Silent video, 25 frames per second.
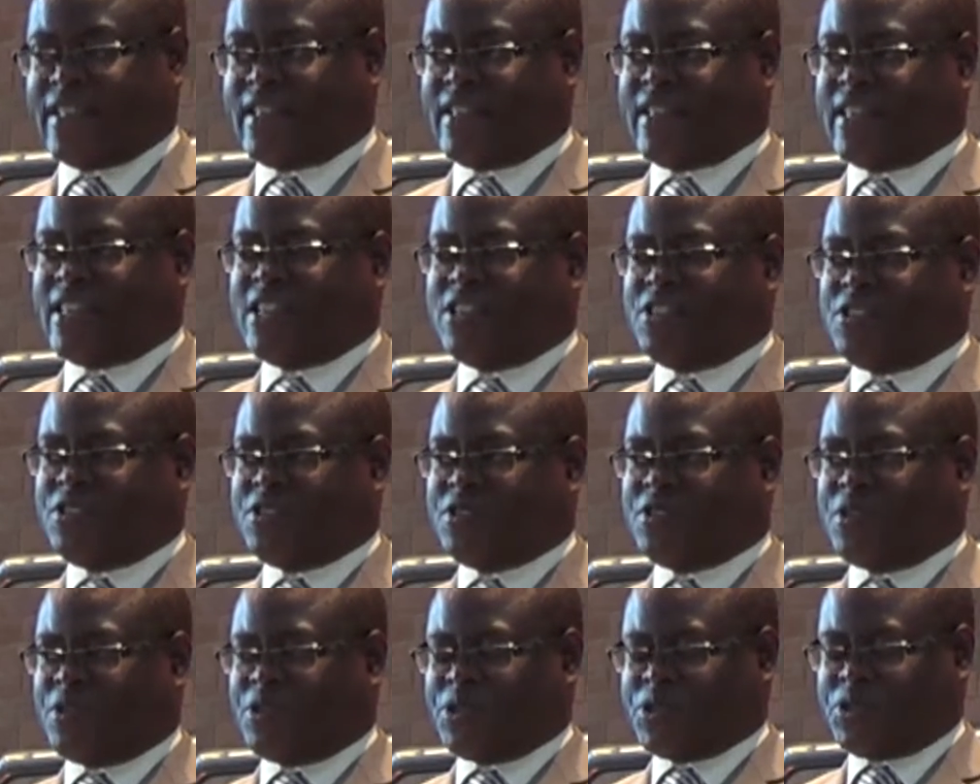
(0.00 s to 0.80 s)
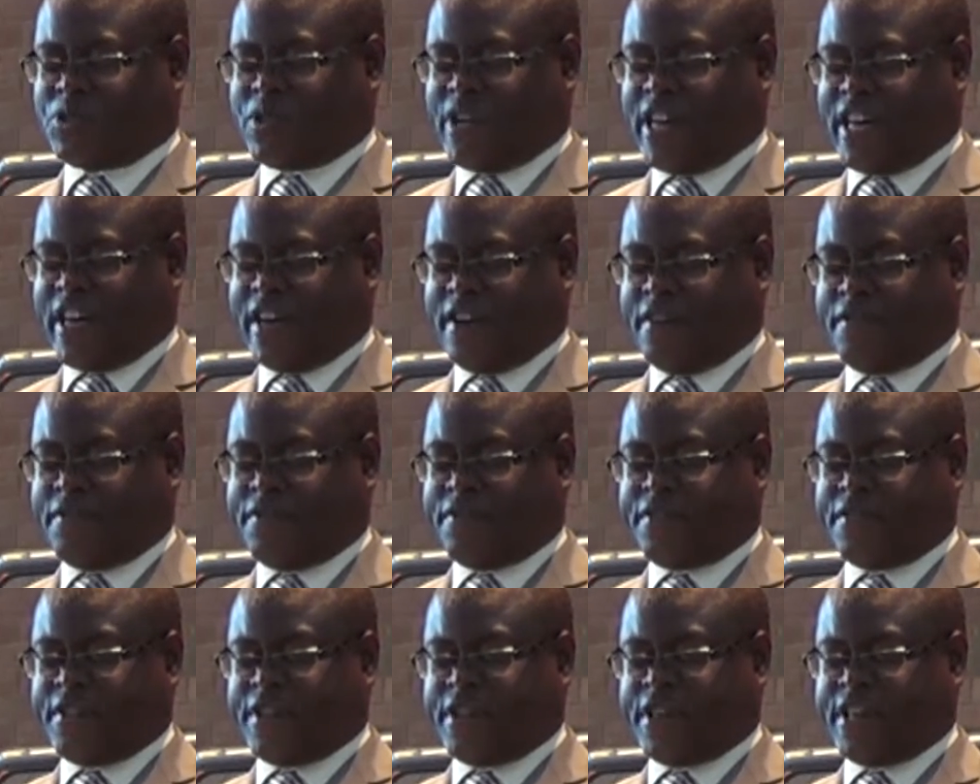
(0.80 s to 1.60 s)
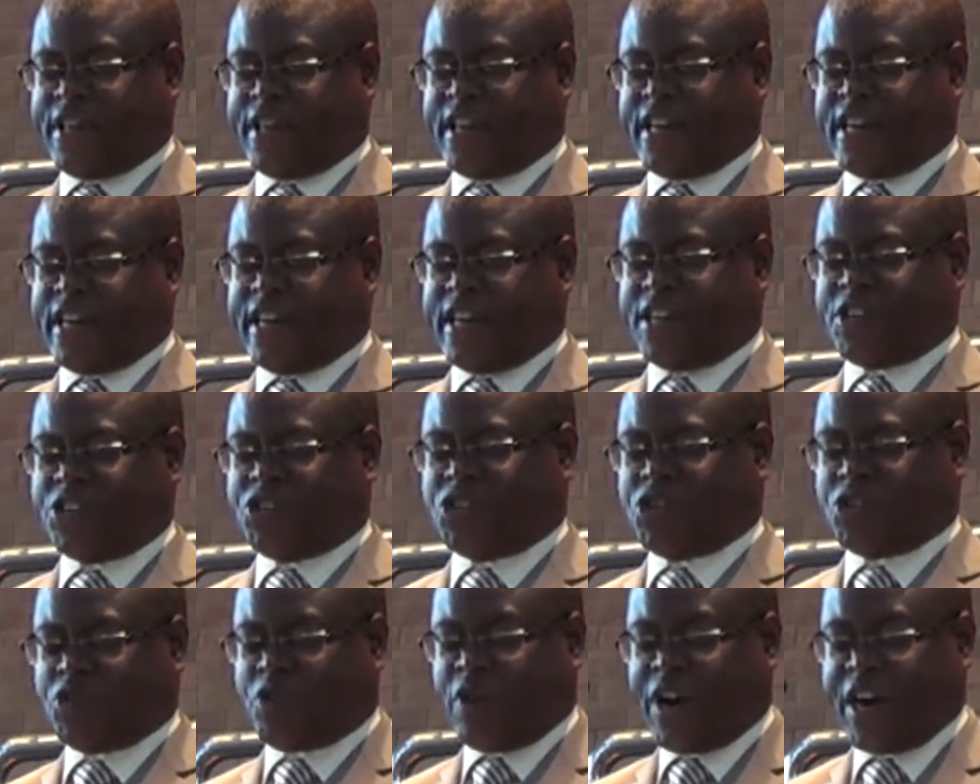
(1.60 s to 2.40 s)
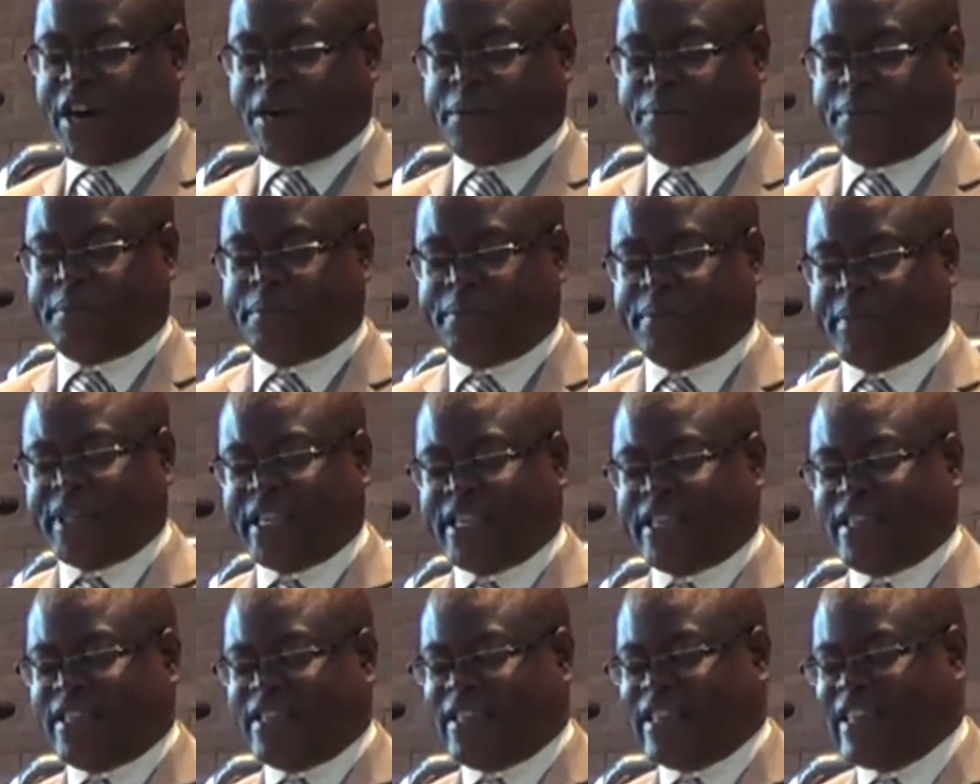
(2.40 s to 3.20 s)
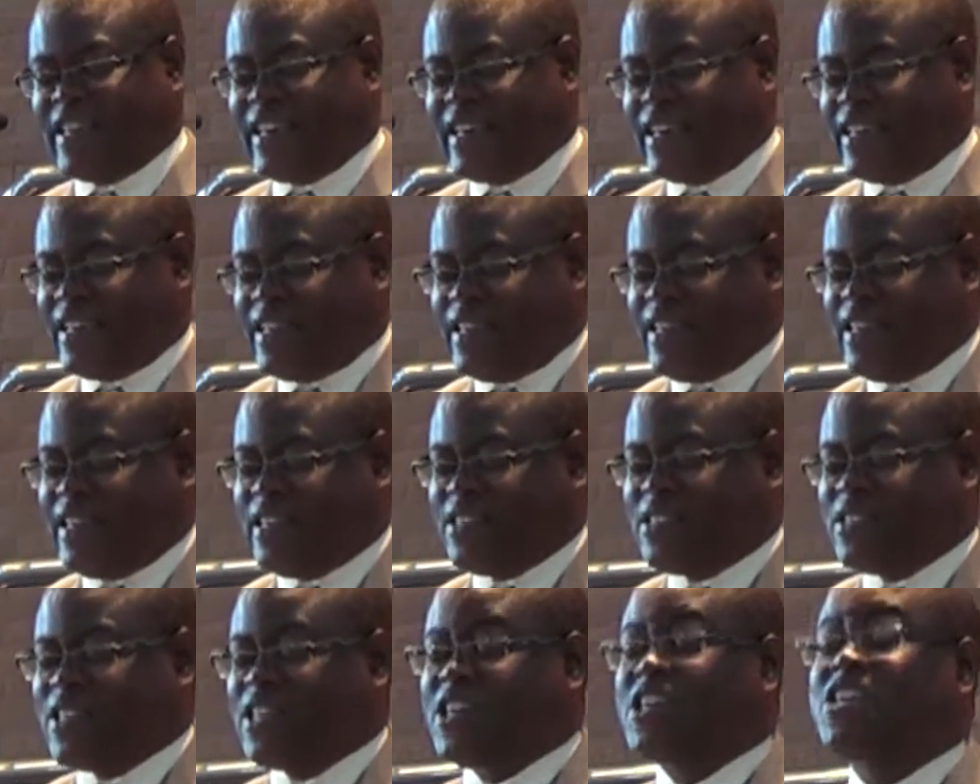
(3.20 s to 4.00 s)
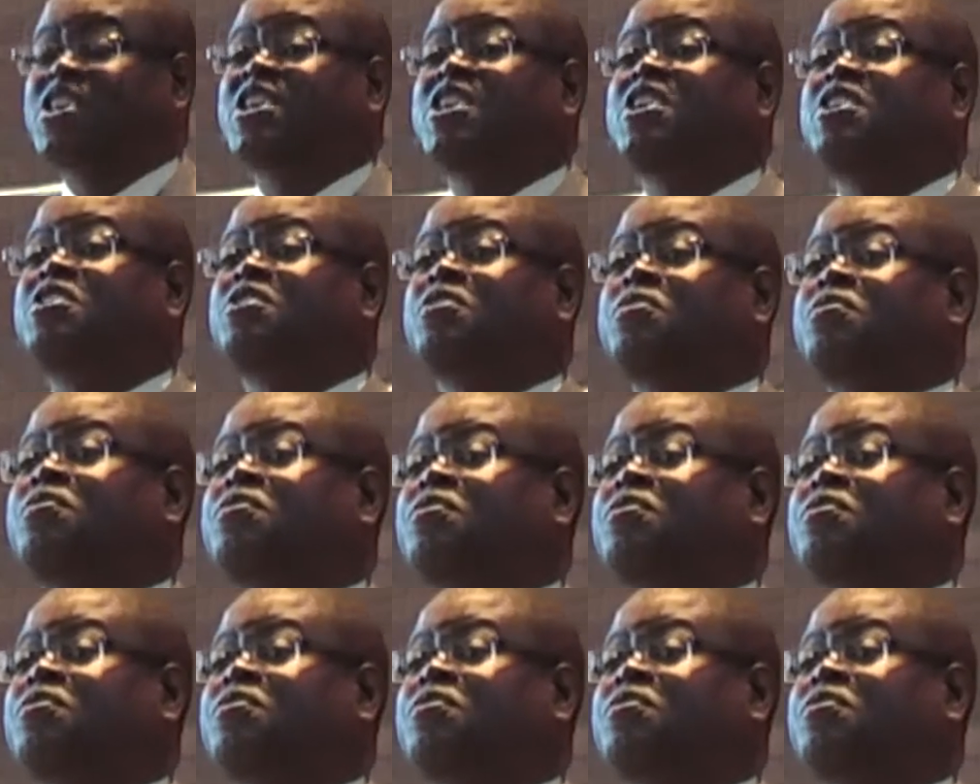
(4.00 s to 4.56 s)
Then you also have uh, Joram. He, he is the king of,